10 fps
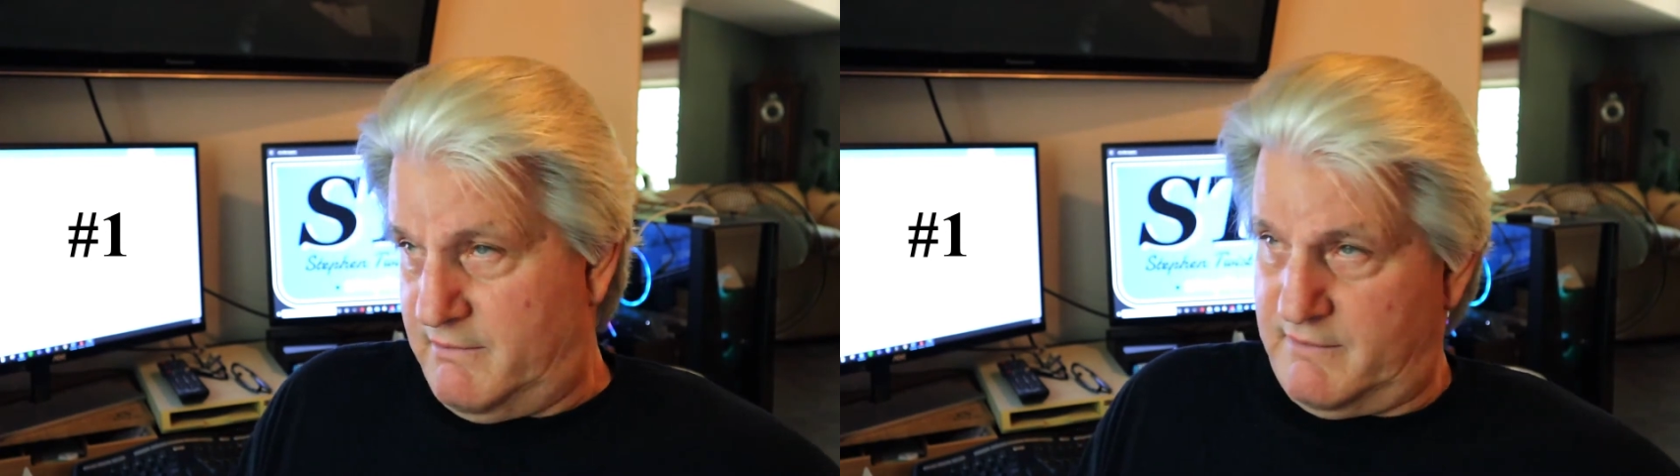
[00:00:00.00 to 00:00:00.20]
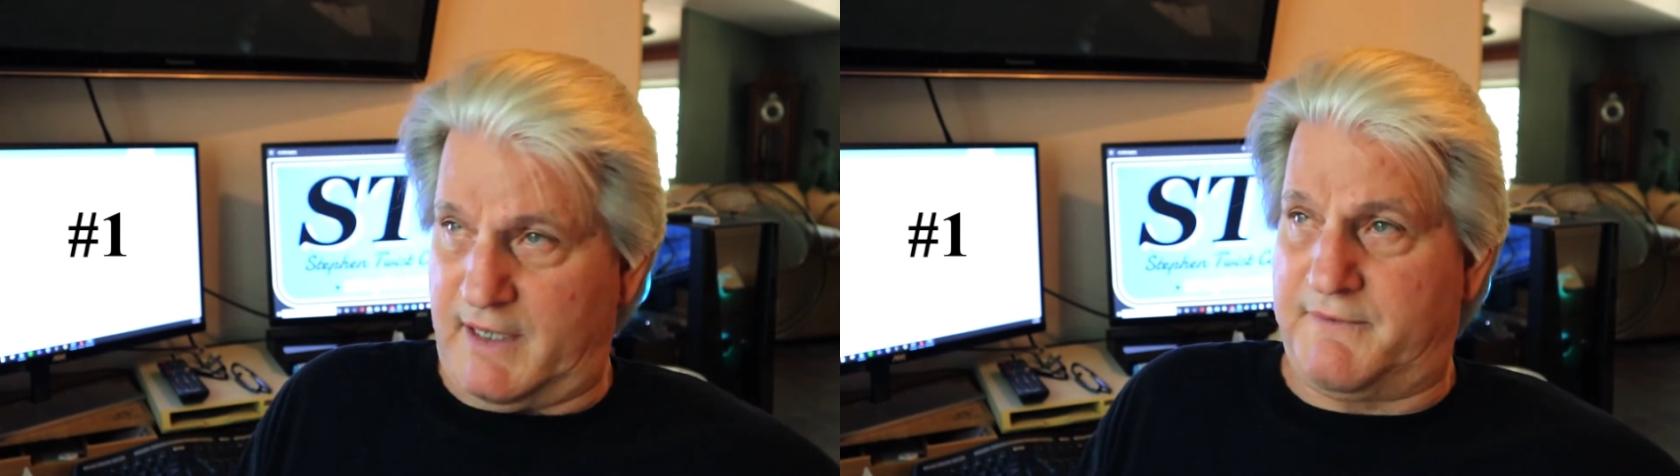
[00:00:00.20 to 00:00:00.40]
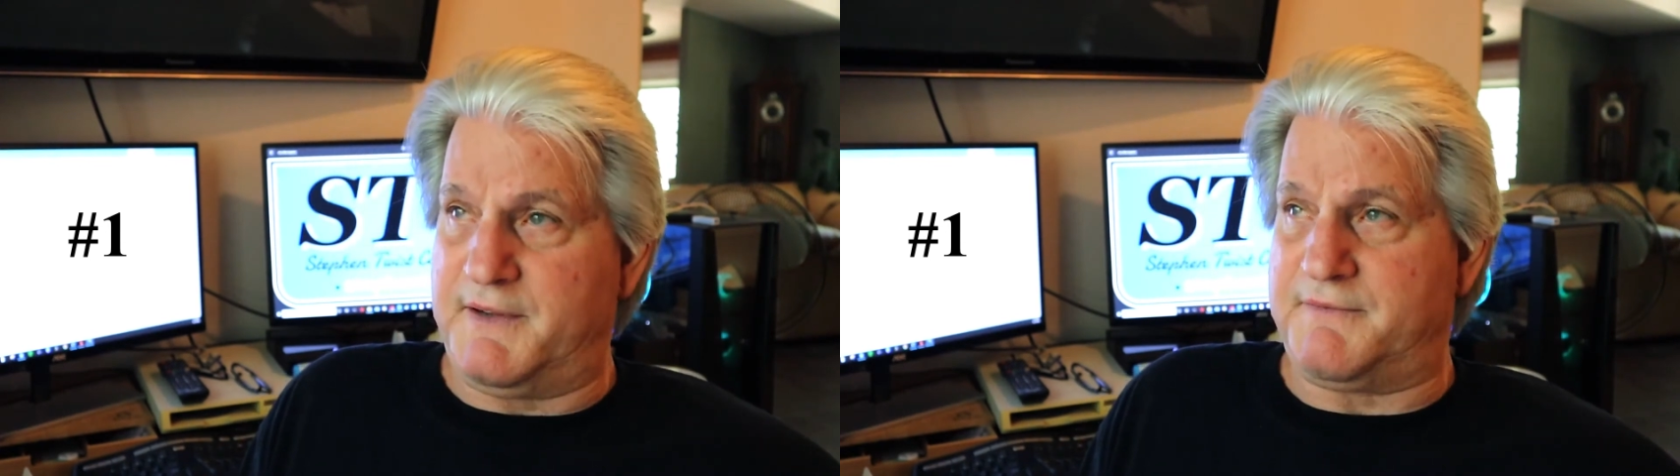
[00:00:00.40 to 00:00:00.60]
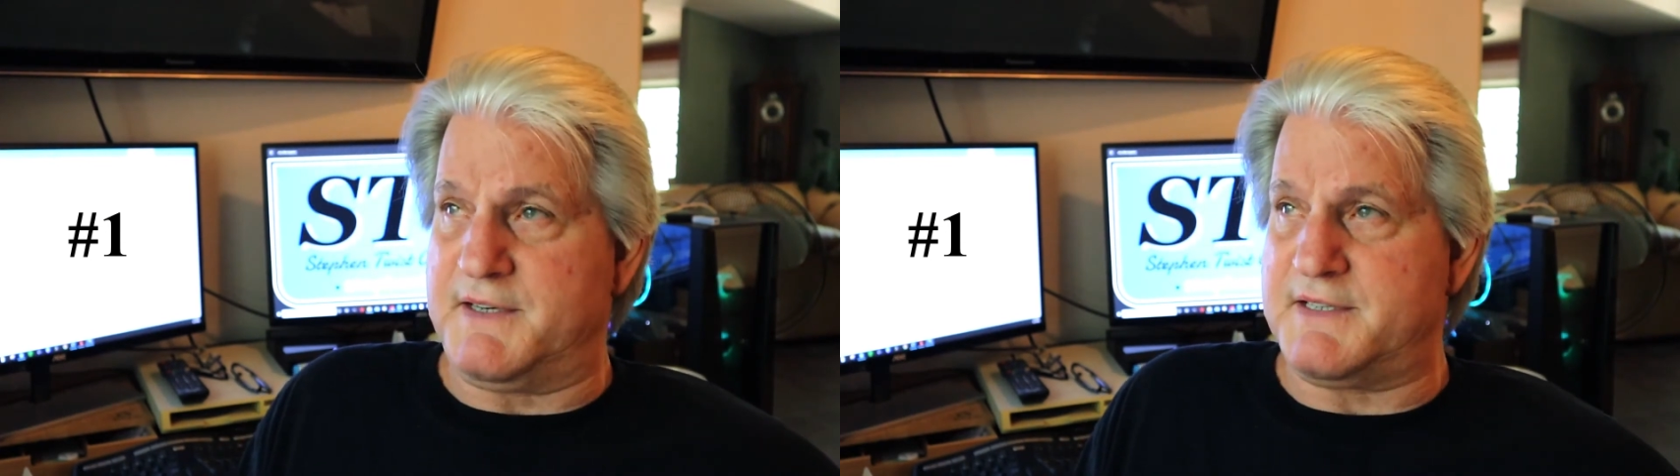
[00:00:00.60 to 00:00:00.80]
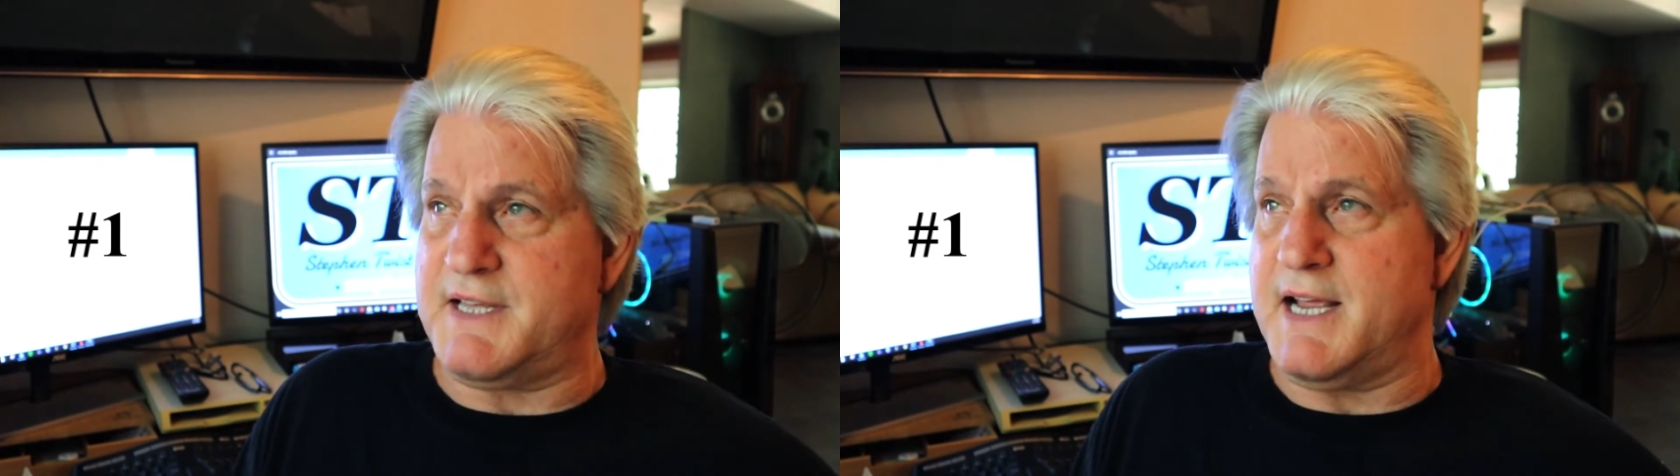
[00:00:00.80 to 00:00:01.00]
like
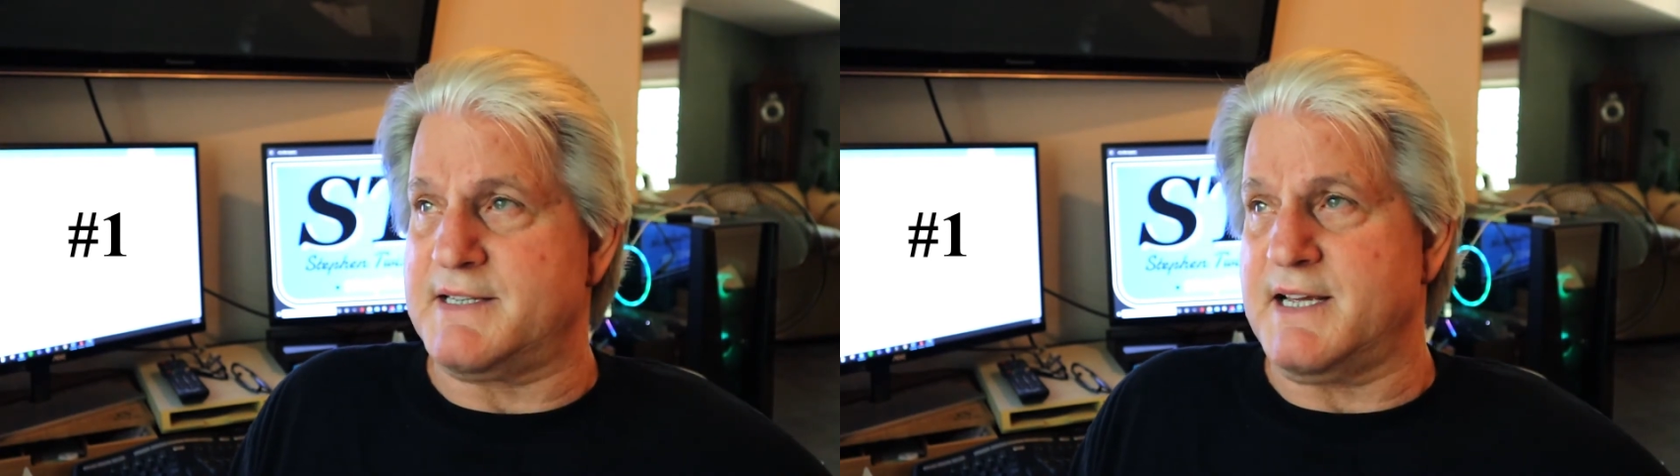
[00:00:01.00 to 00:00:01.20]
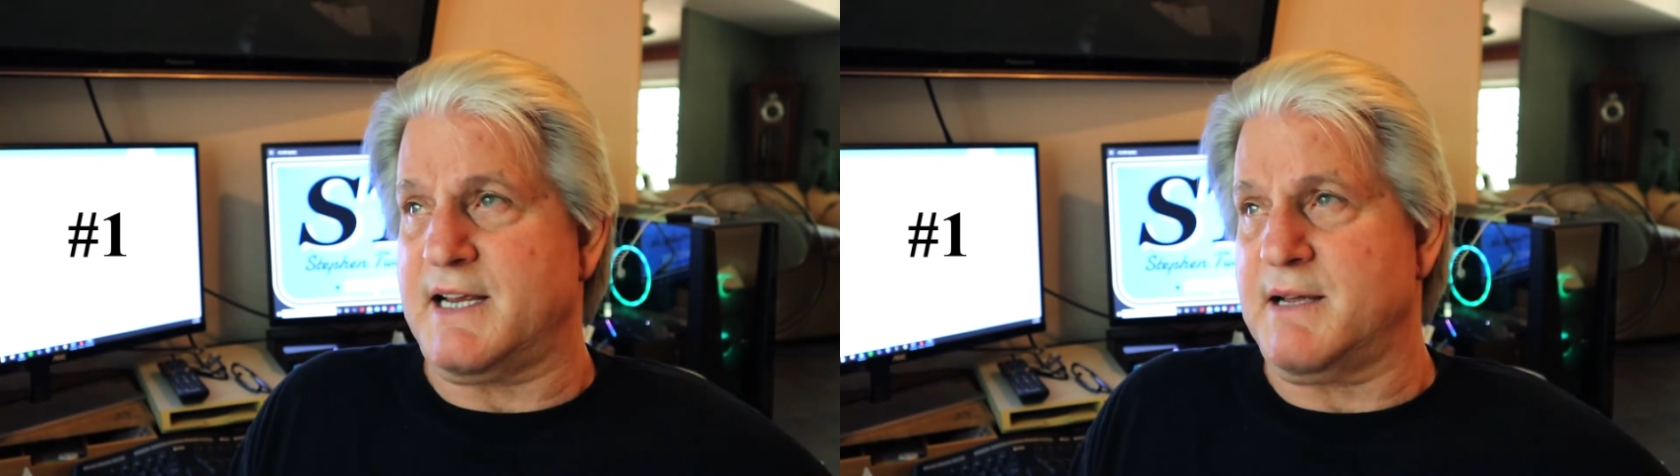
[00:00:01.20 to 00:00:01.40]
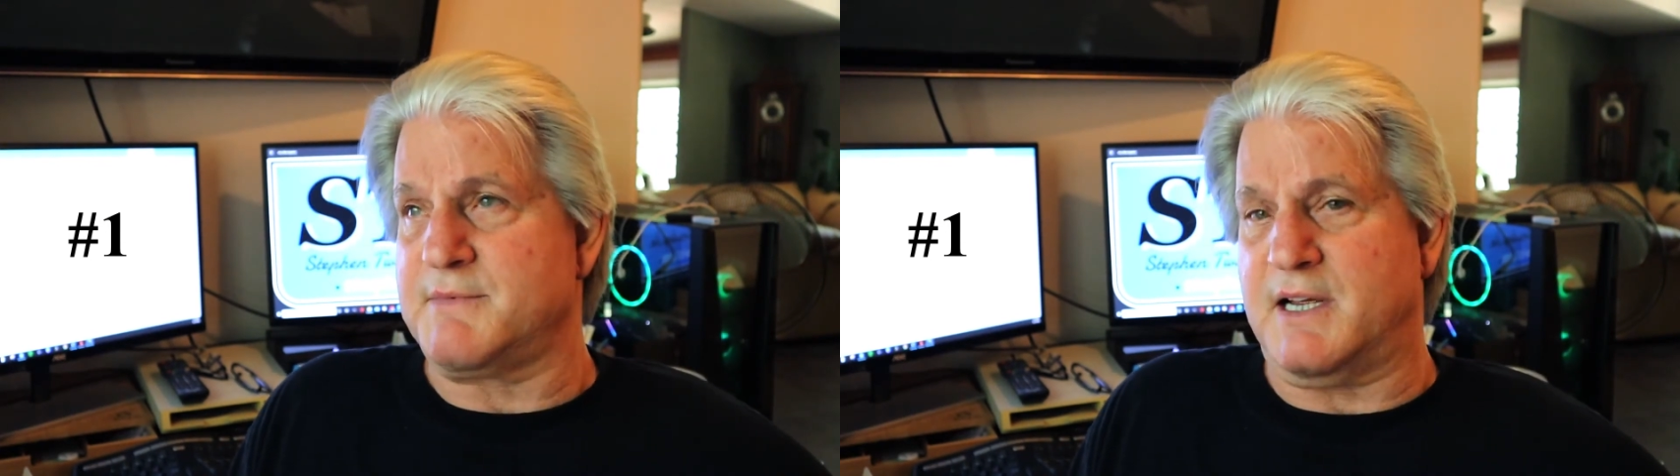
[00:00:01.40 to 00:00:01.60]
50 states, that comes